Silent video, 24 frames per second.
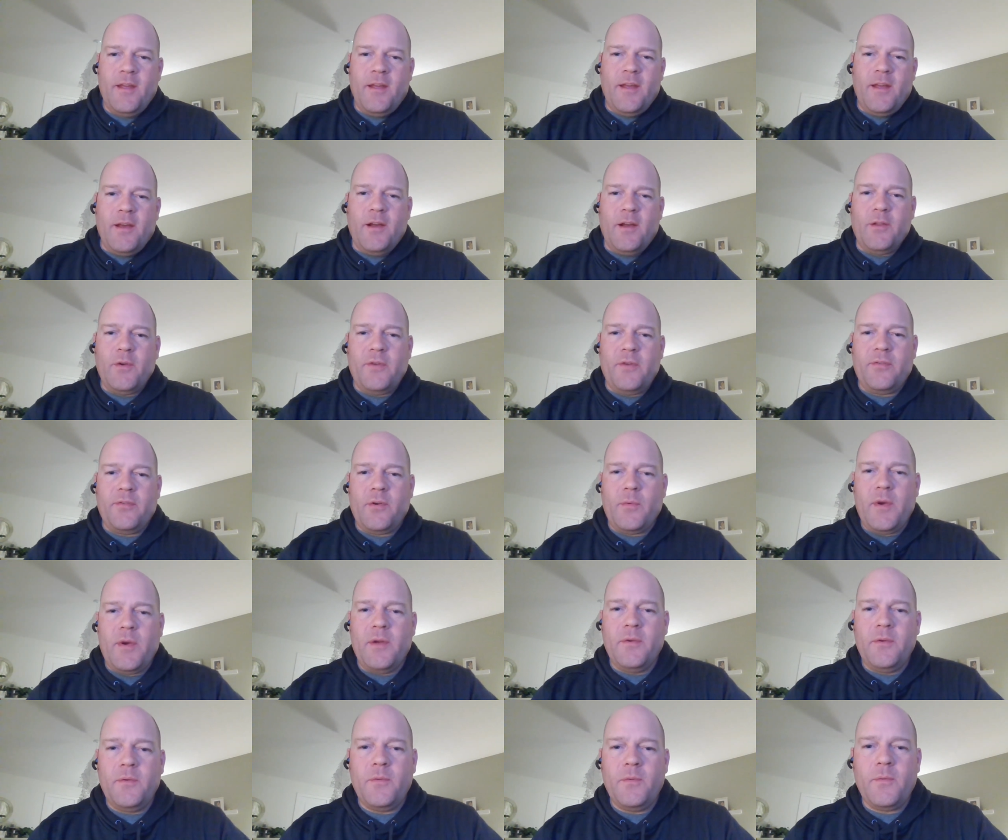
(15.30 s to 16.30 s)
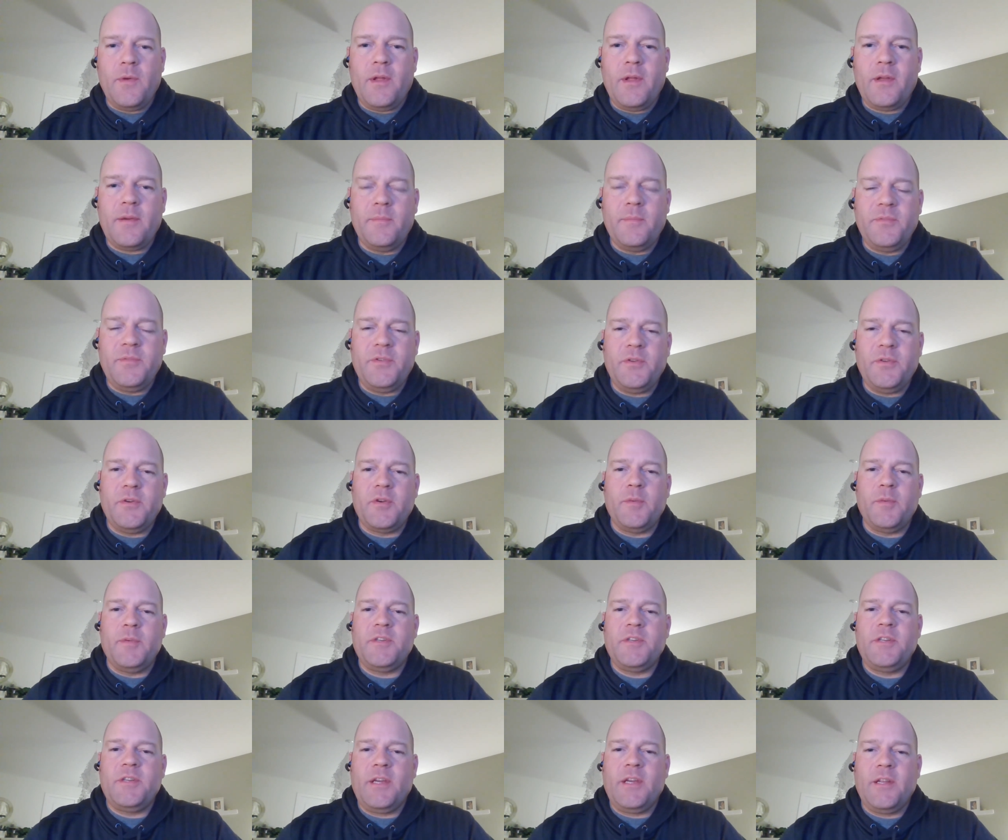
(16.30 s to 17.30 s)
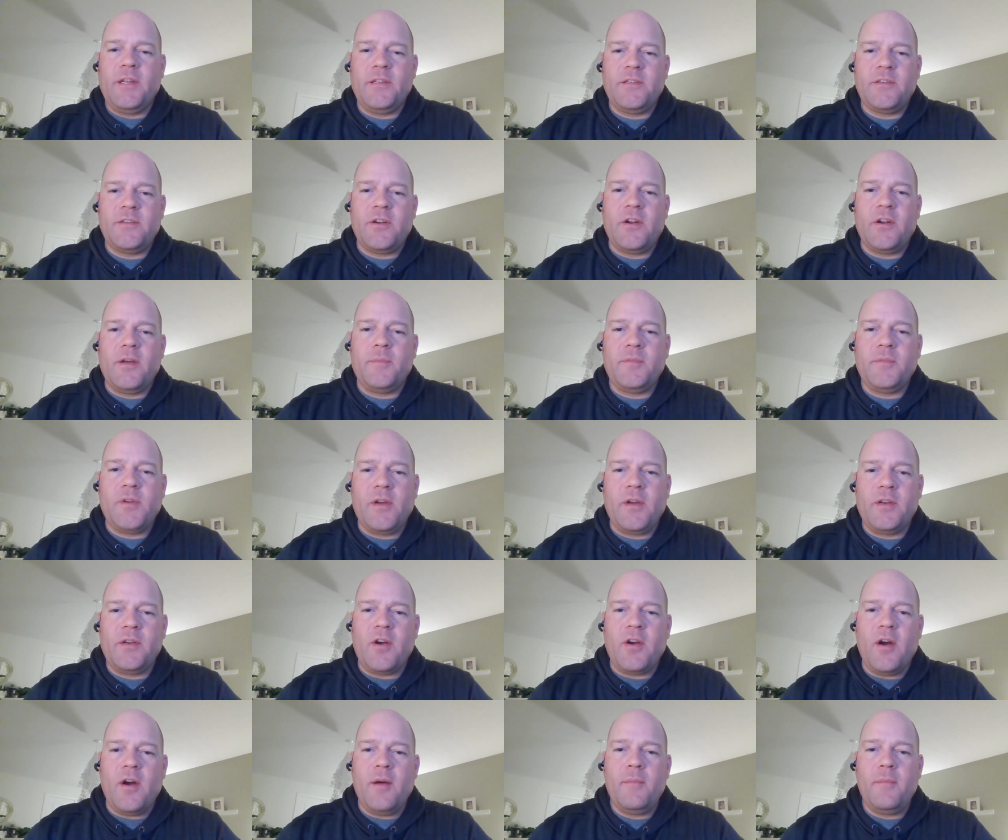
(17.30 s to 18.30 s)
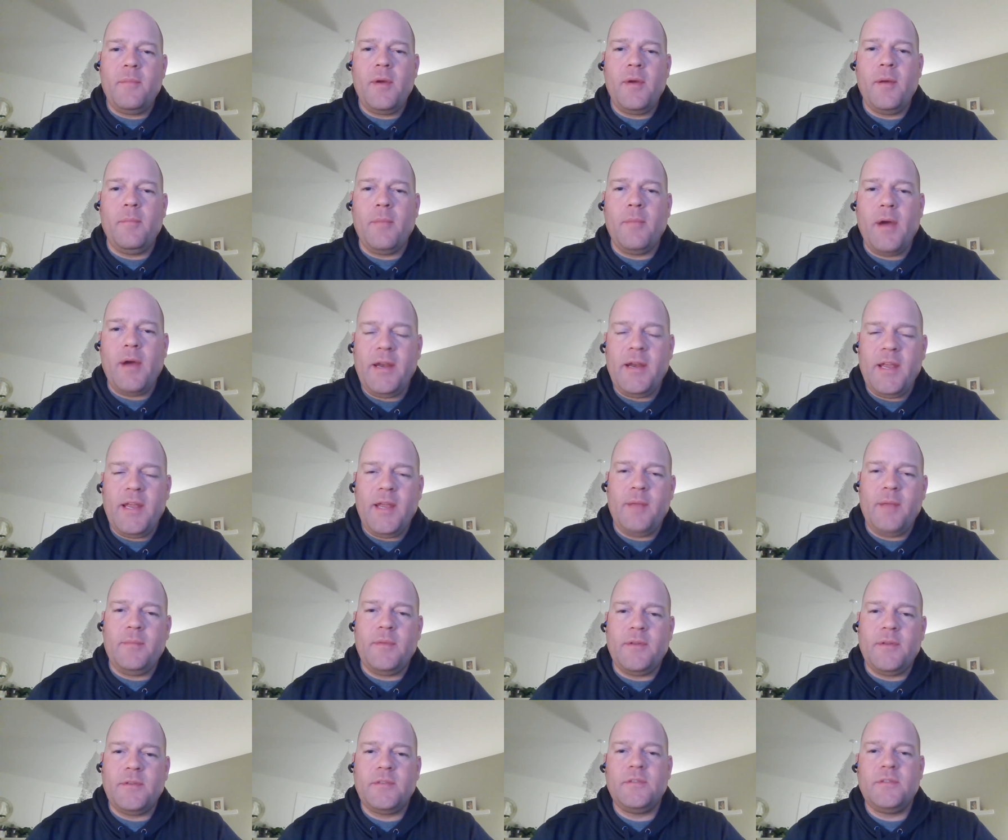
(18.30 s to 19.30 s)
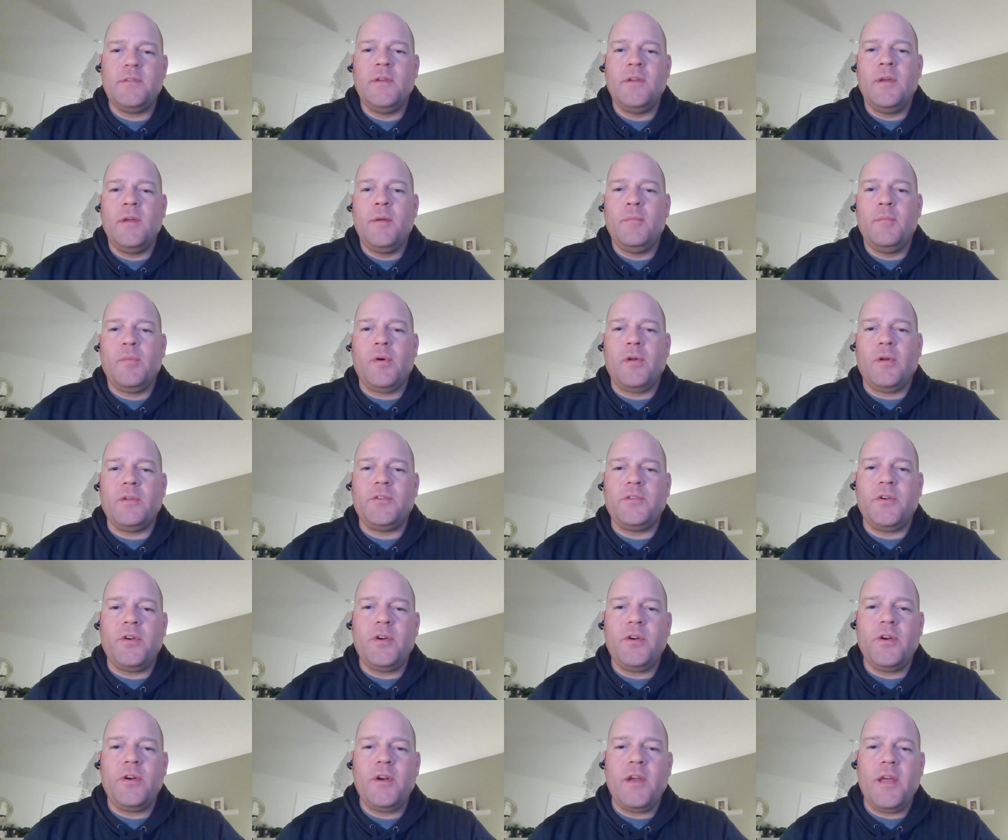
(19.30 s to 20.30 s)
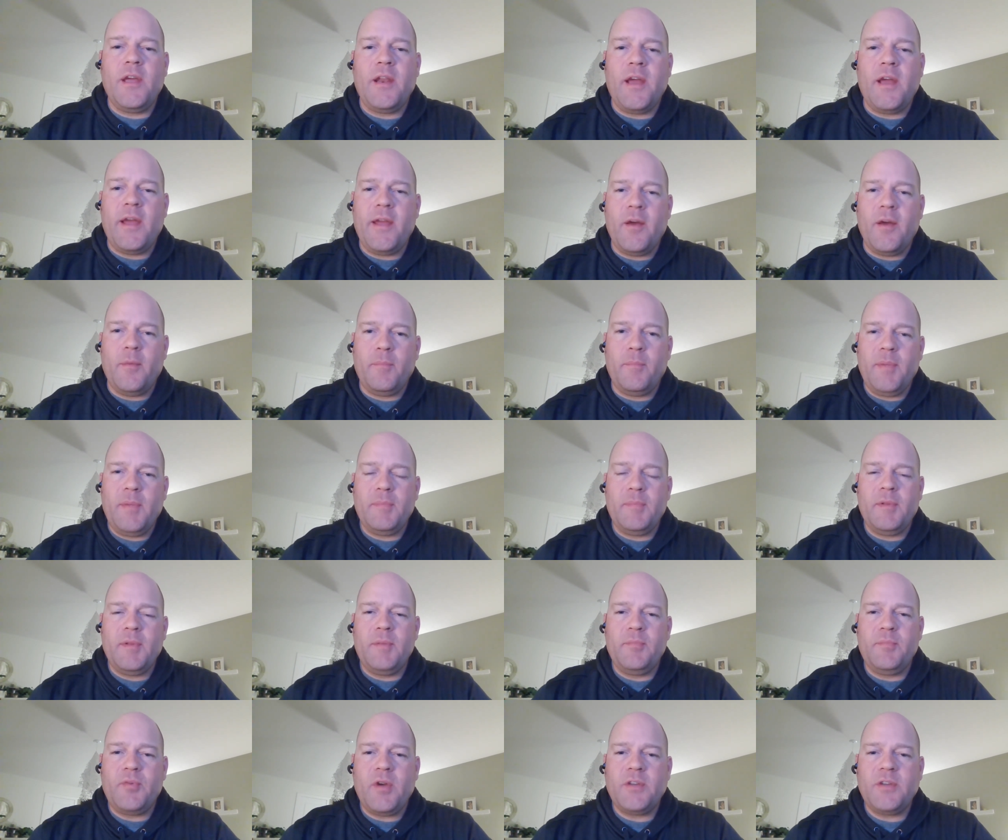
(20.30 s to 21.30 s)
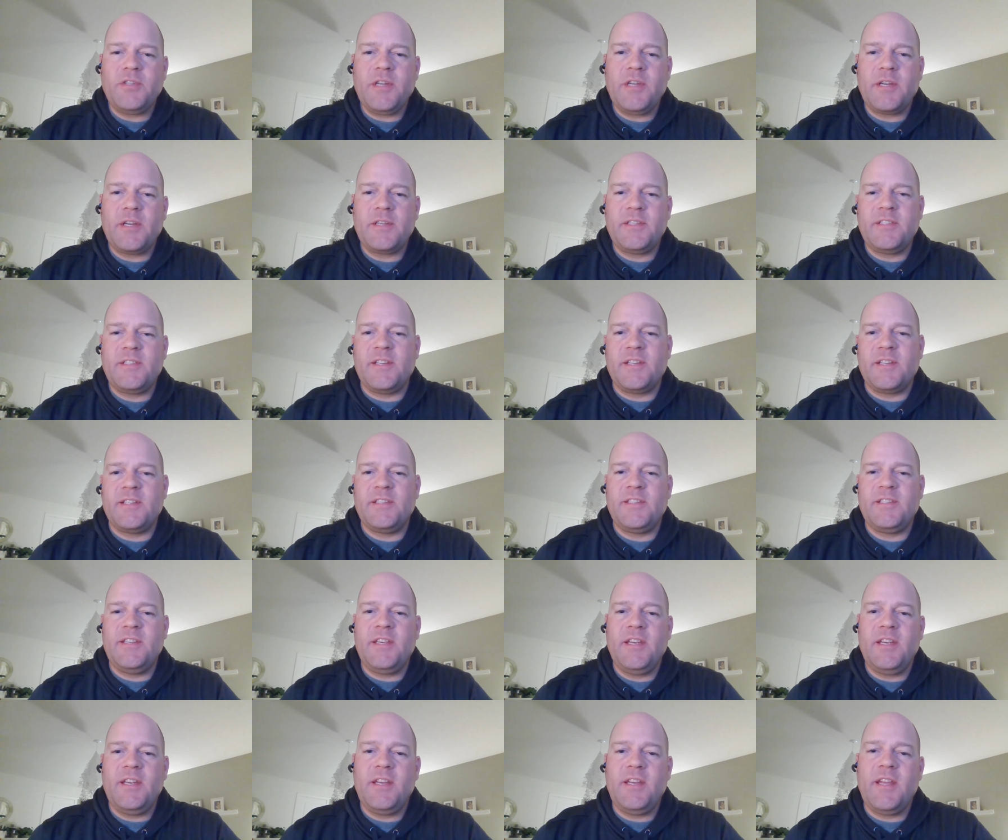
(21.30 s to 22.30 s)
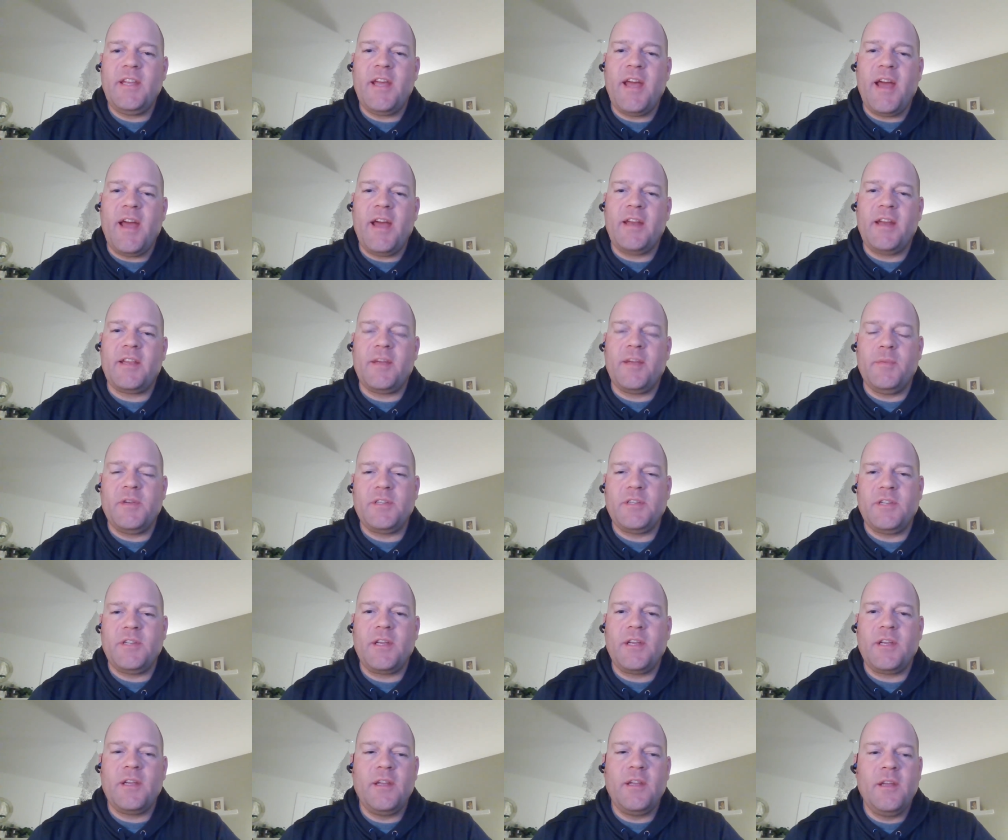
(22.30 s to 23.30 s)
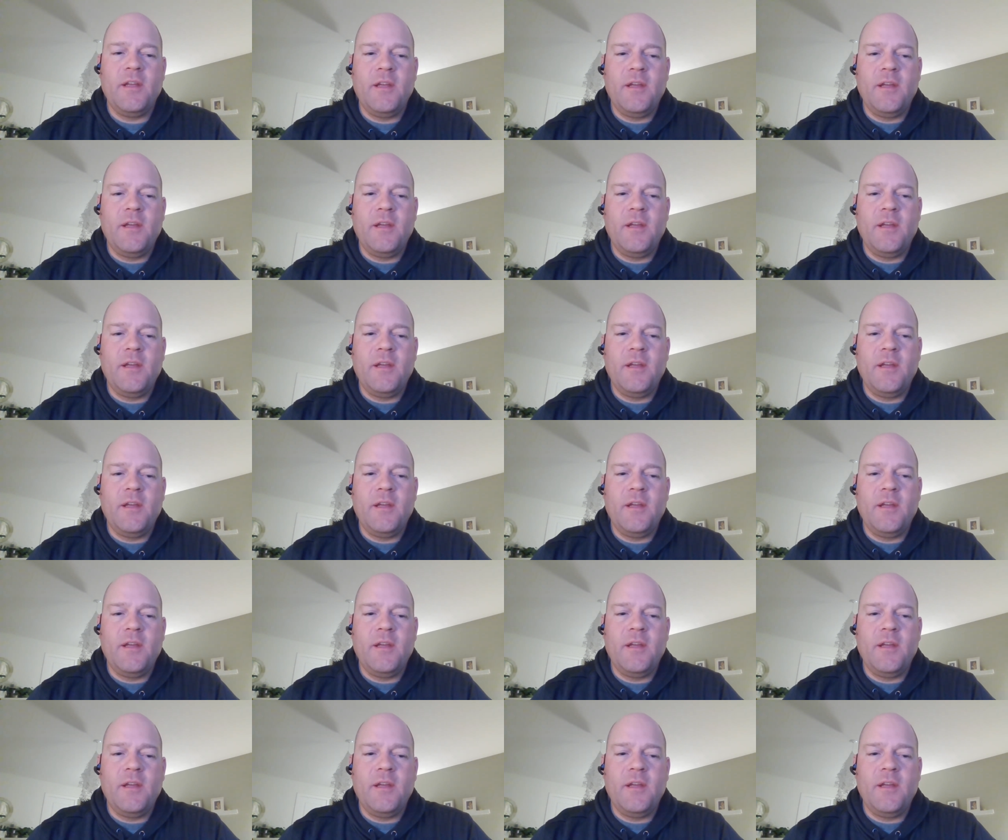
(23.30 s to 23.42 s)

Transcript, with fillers: Hello everyone, welcome to commissioningandstartup.com. My name is Paul Turner and I help people and projects succeed at commissioning.